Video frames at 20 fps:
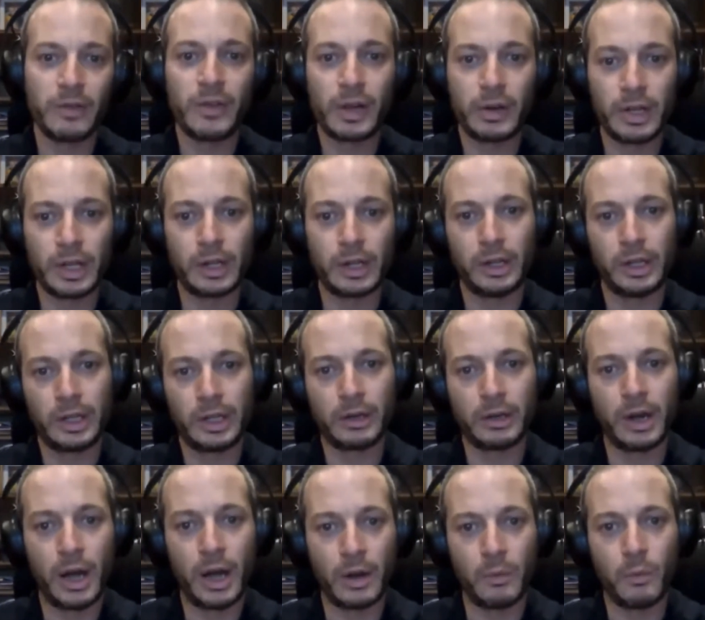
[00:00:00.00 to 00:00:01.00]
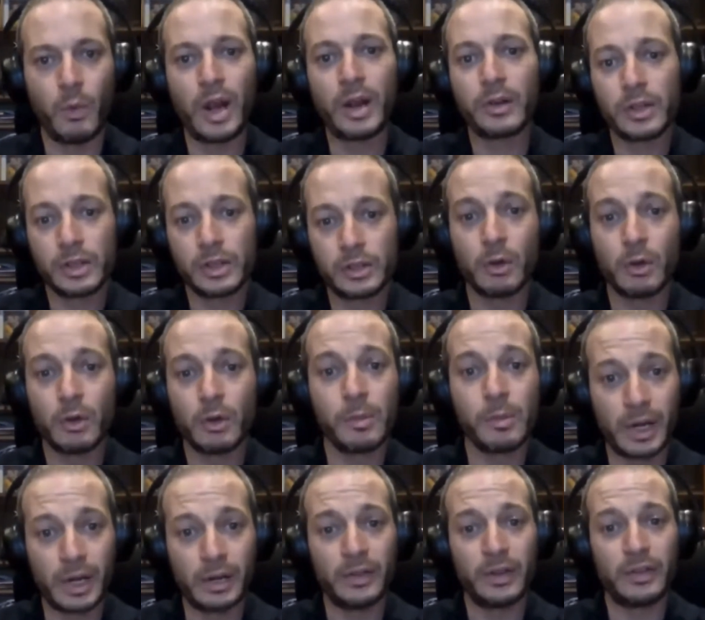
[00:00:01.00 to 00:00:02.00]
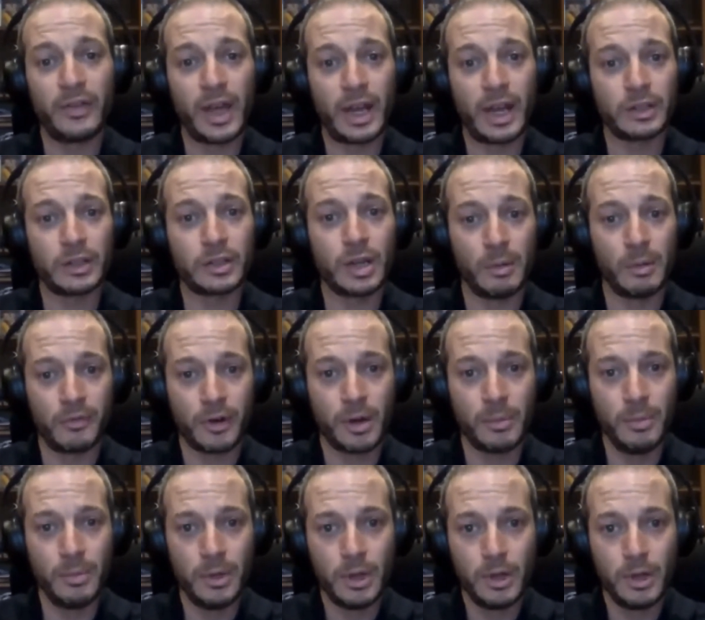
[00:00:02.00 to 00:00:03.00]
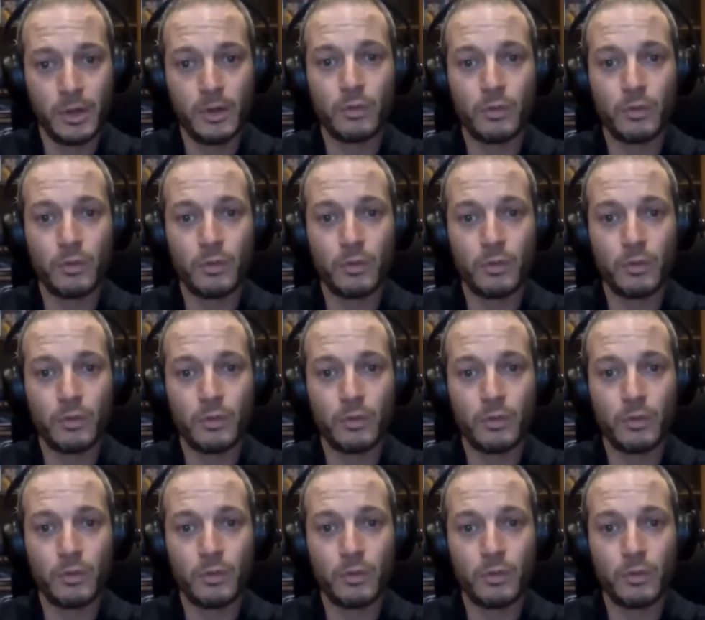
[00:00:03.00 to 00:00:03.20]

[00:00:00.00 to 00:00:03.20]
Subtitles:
very clear on where does your competitive advantage come from.